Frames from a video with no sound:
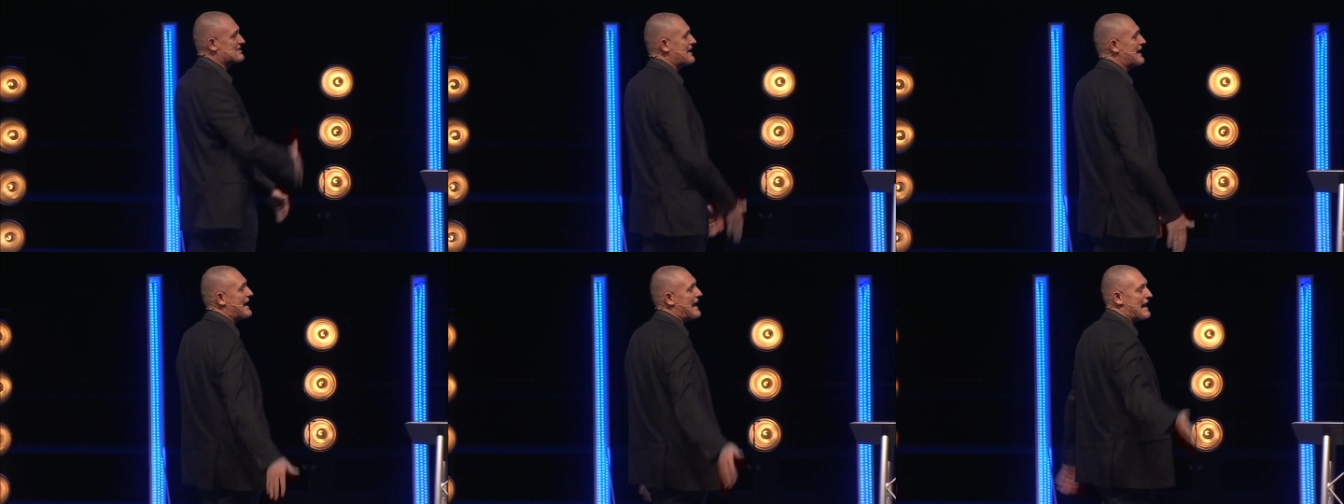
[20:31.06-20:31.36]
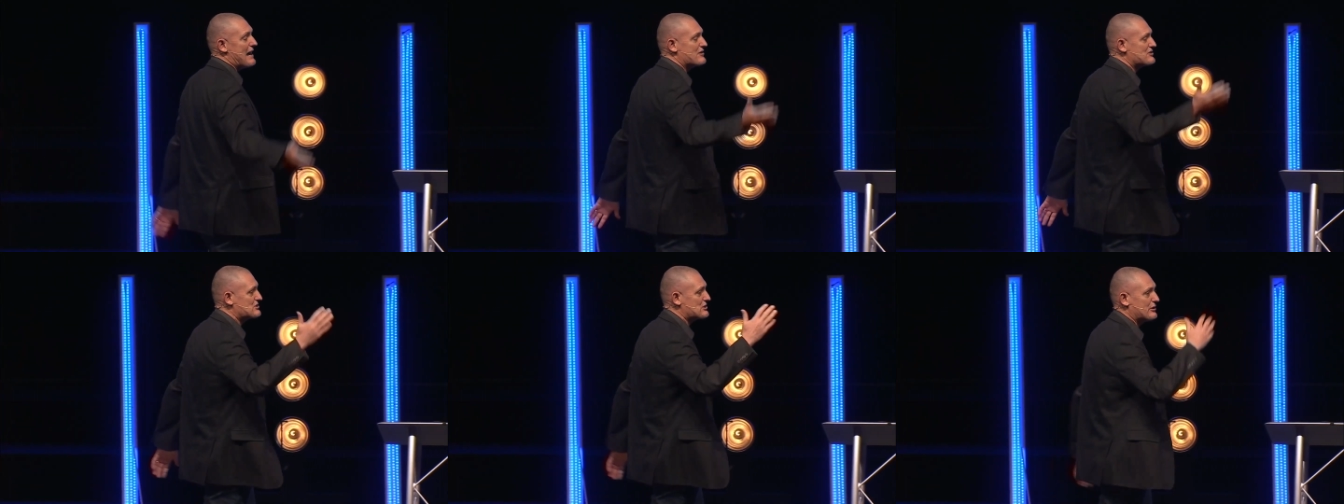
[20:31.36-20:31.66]
the
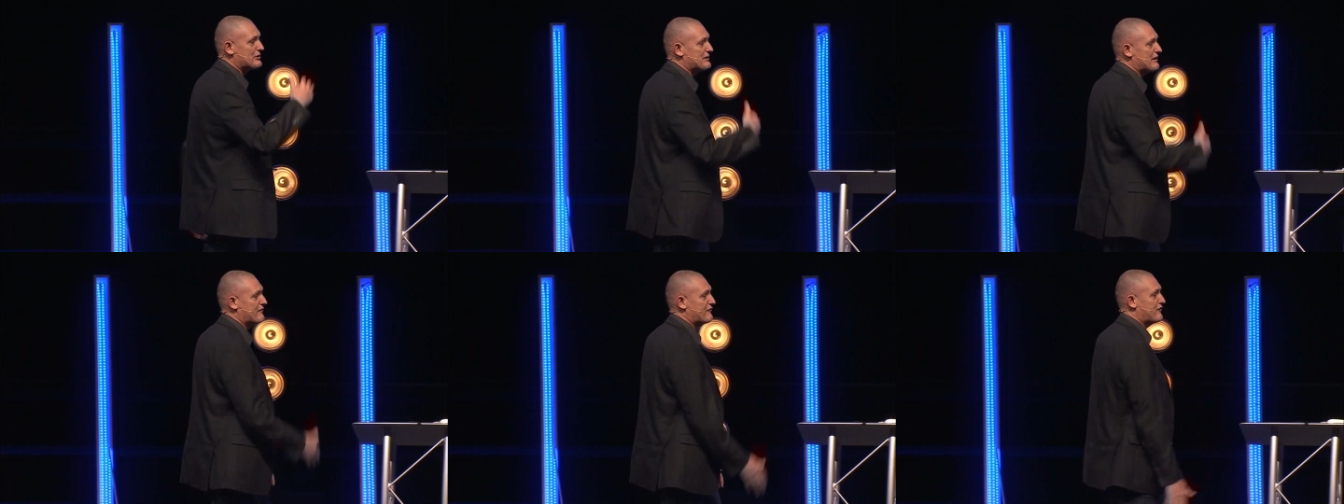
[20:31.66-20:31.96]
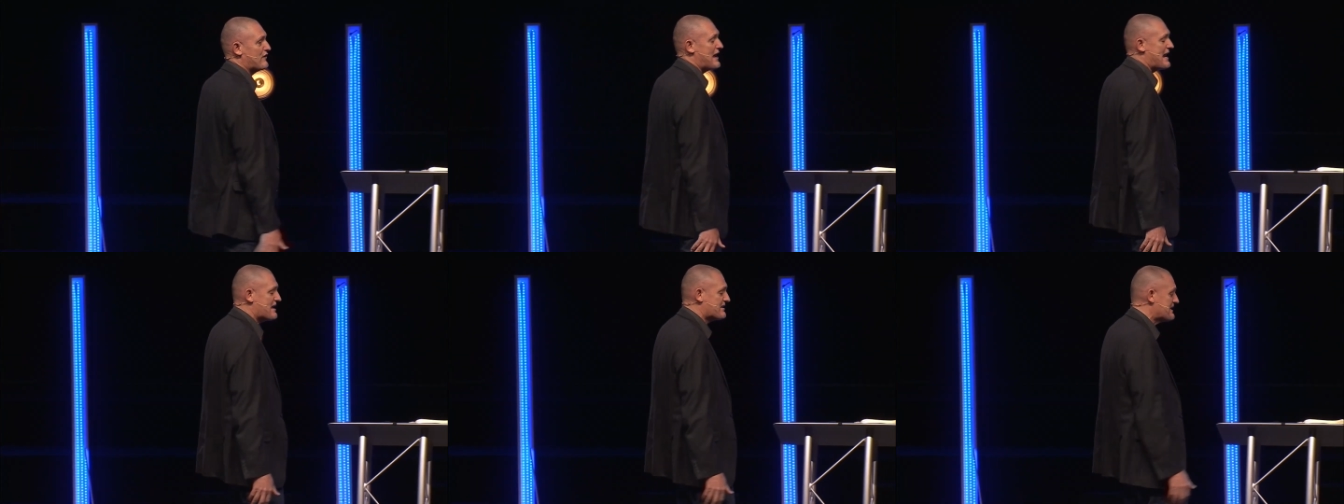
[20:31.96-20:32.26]
household of
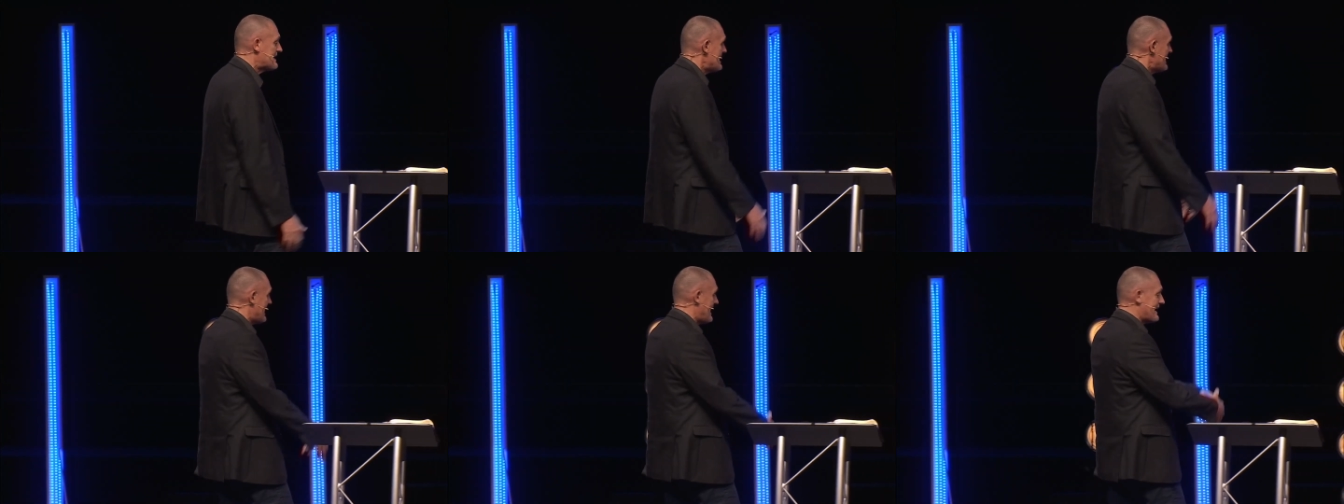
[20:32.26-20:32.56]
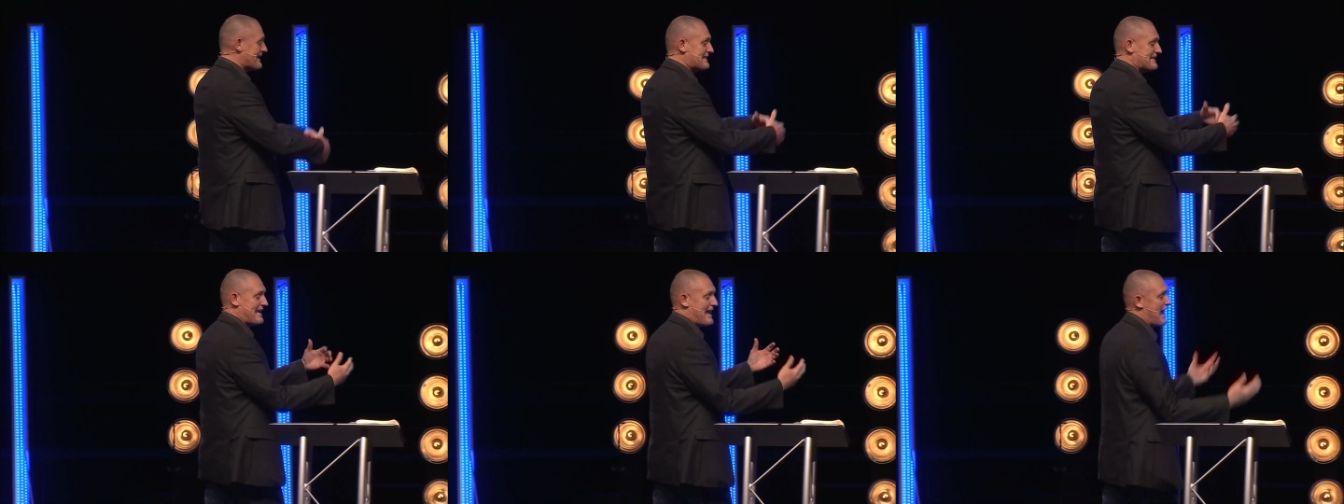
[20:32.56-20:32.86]
faith.
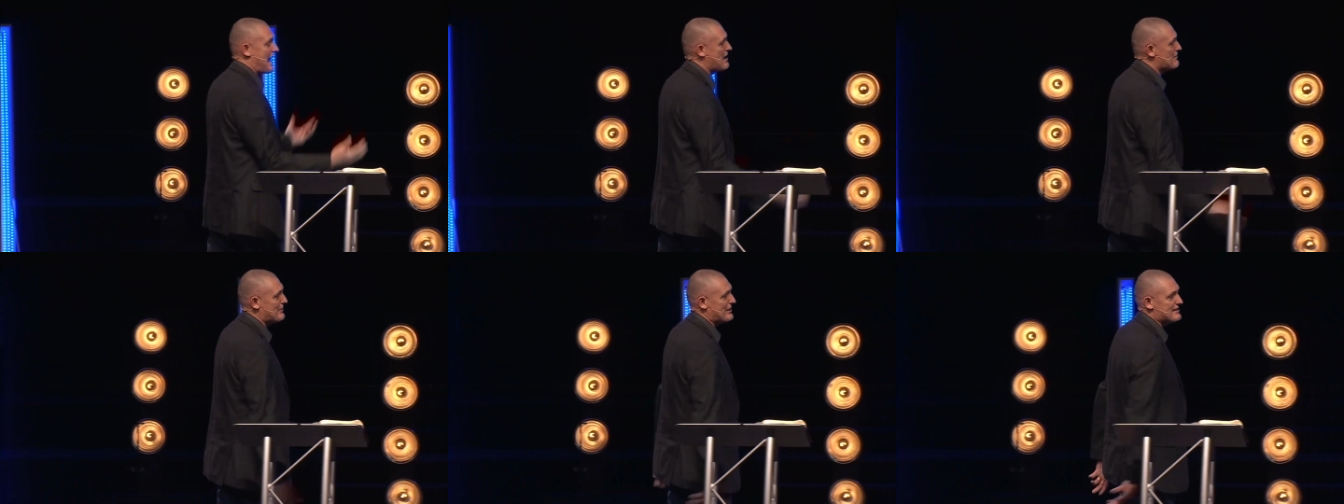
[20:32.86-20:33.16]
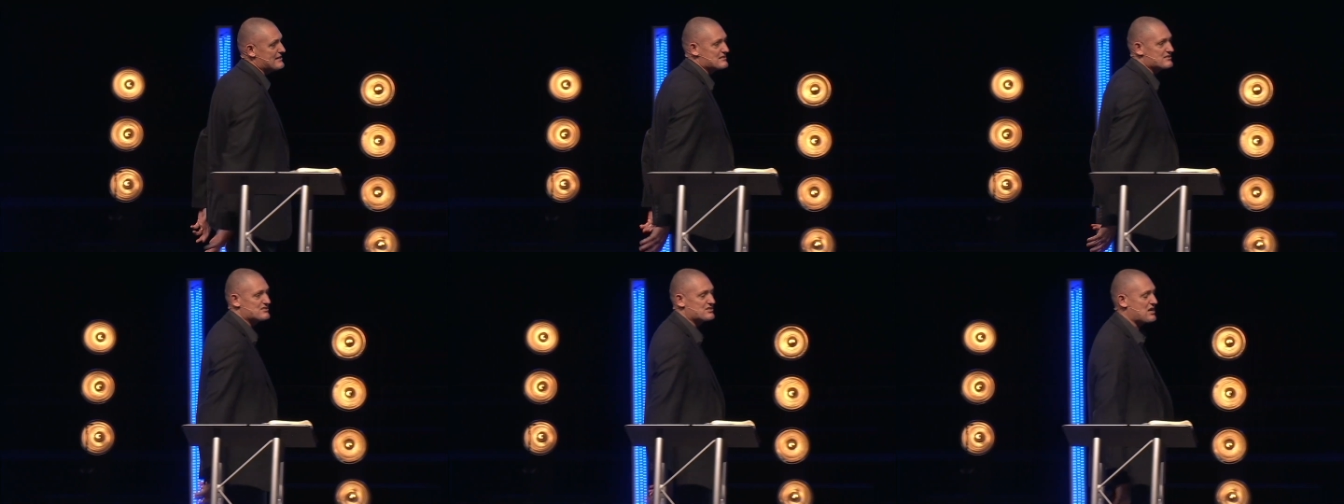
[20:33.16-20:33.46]
It can't be
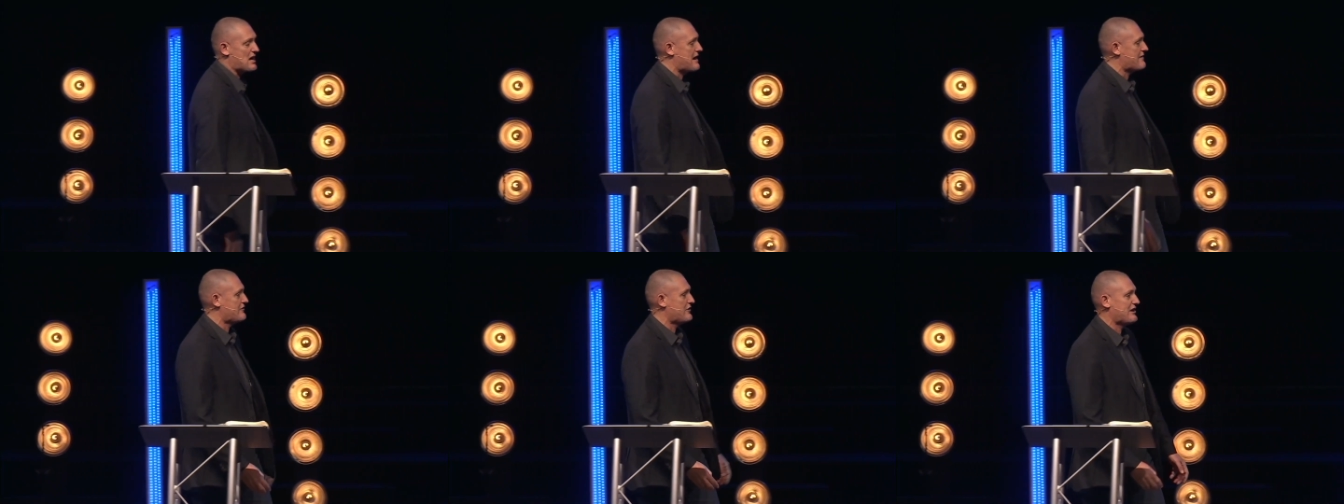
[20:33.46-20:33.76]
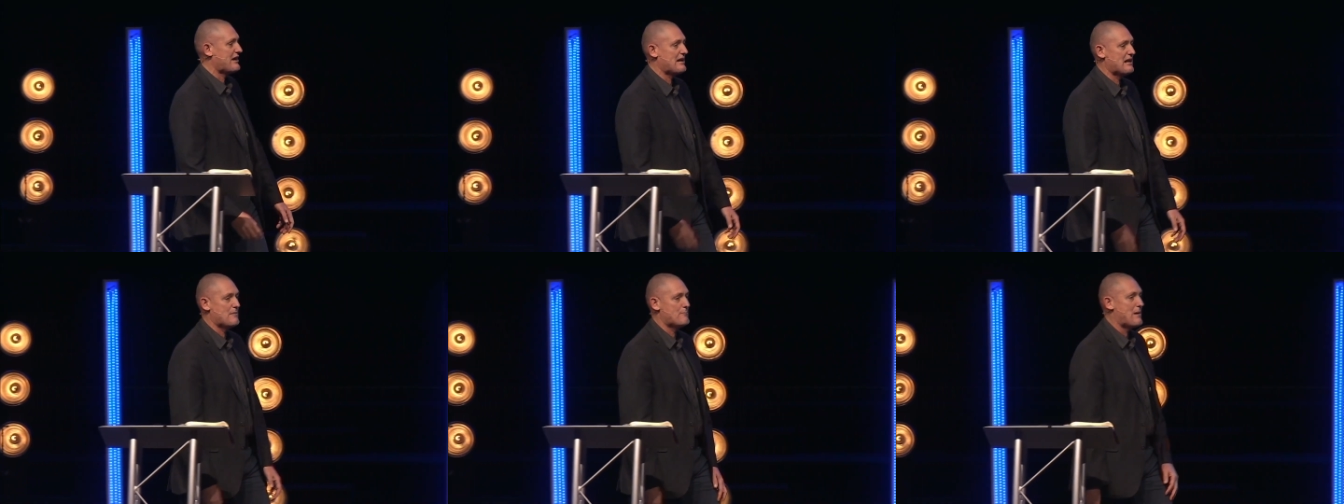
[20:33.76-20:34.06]

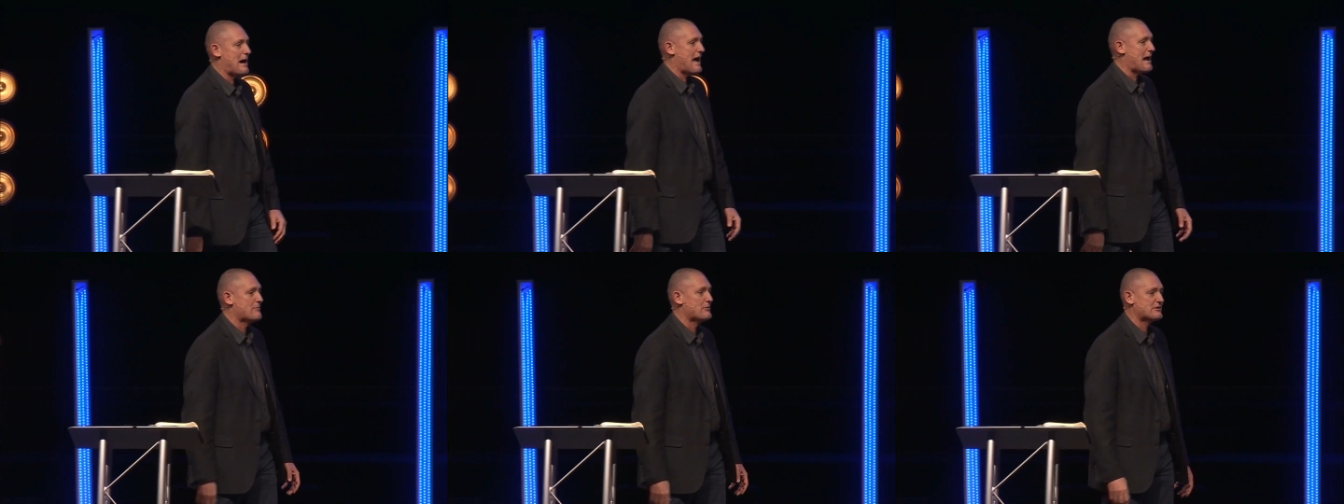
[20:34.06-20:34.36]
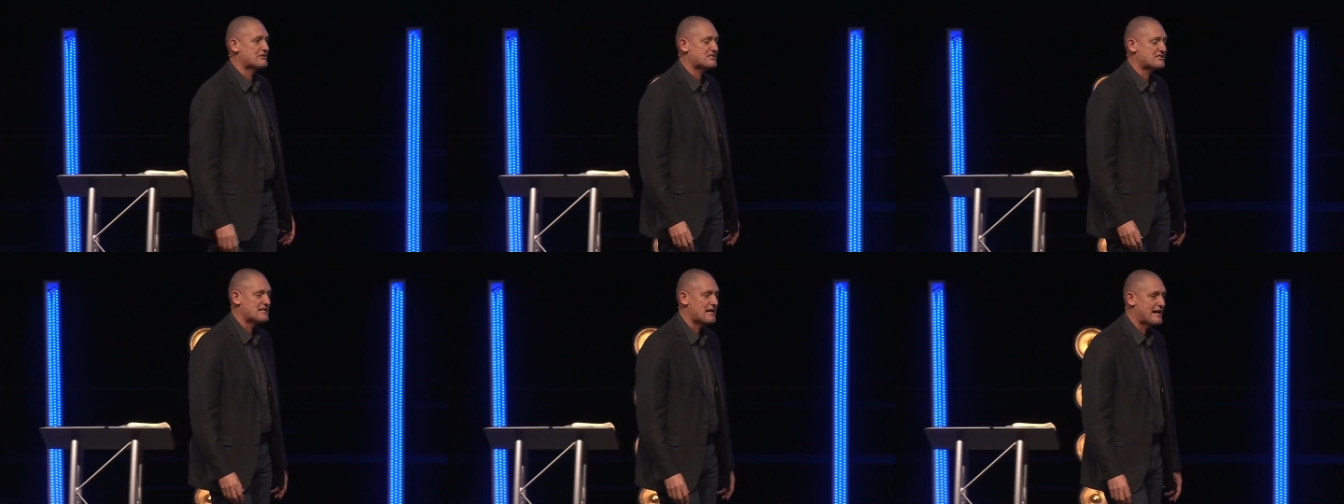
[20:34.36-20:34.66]
discovered in a
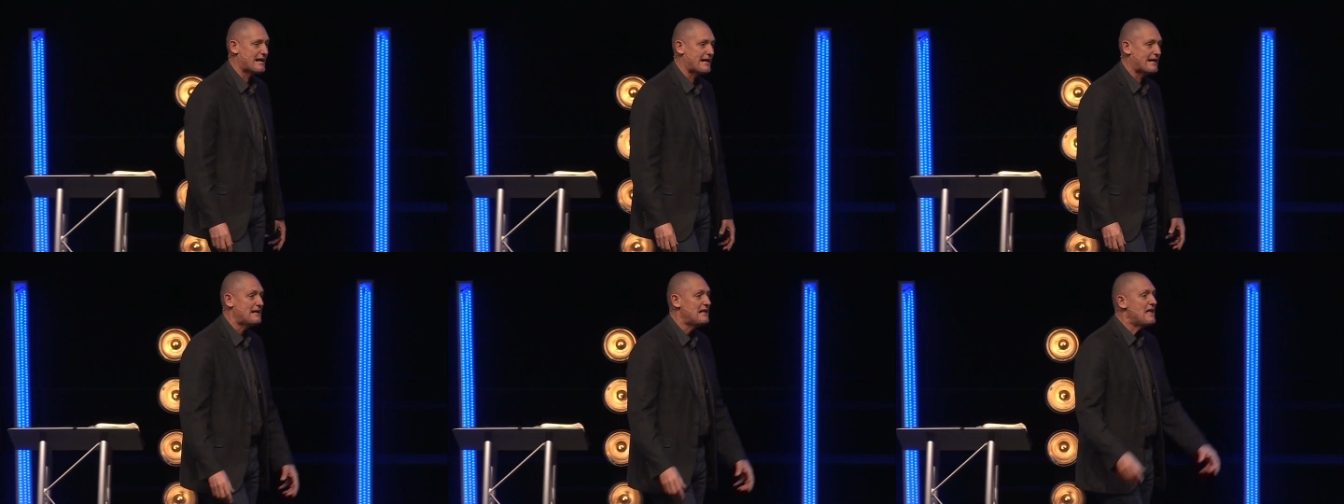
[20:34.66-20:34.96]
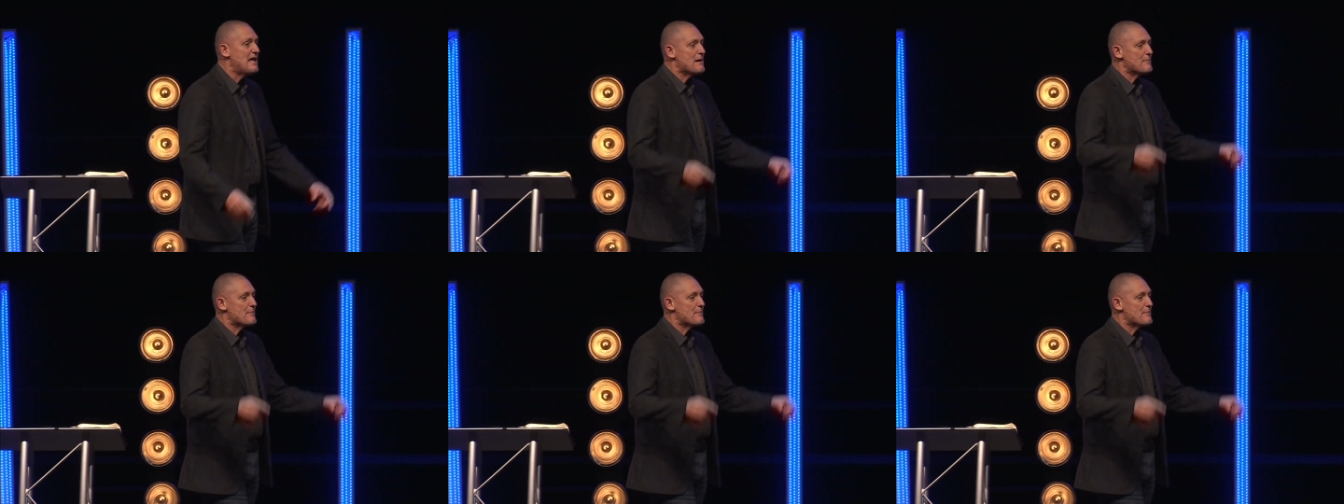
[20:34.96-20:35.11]
Bible study,